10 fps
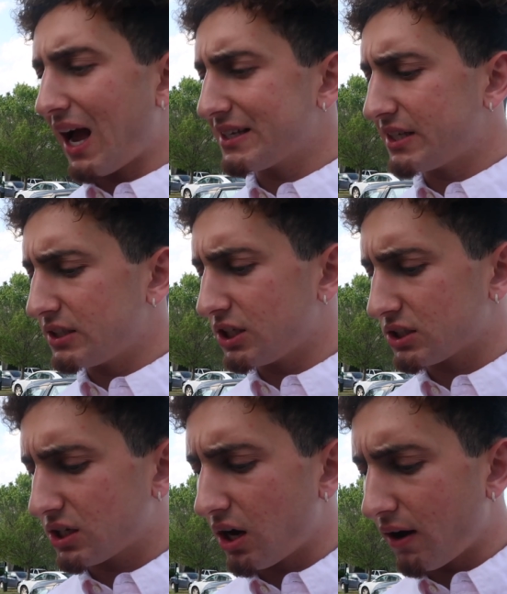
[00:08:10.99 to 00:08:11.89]
I said
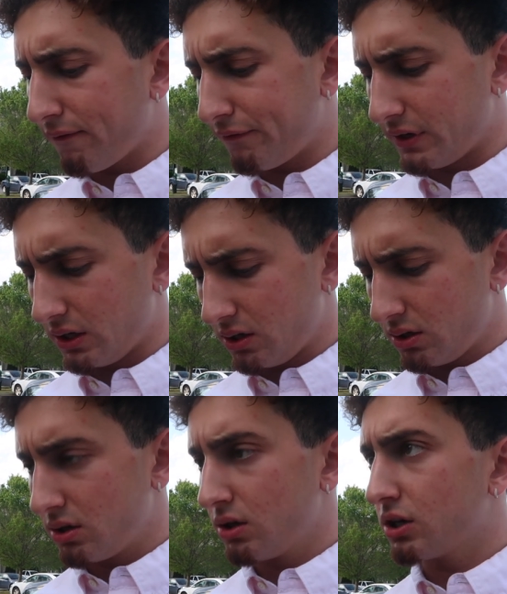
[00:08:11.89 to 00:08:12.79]
just comfy.
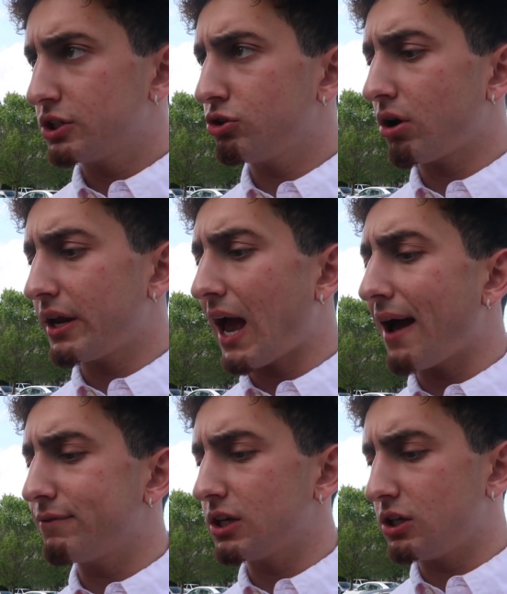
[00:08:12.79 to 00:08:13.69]
Because you already have the